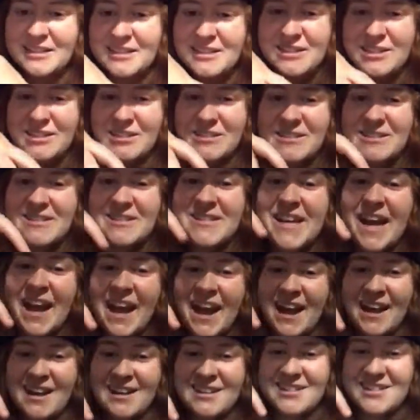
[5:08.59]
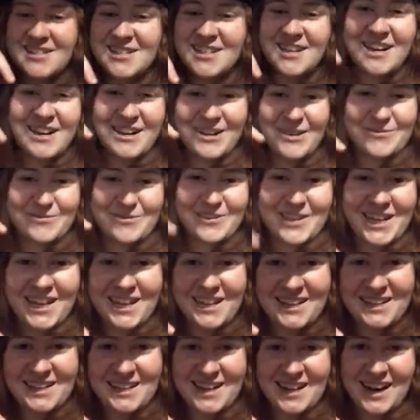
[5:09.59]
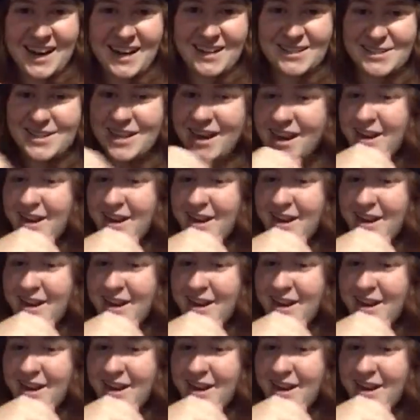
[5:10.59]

stacks of Kit Kats.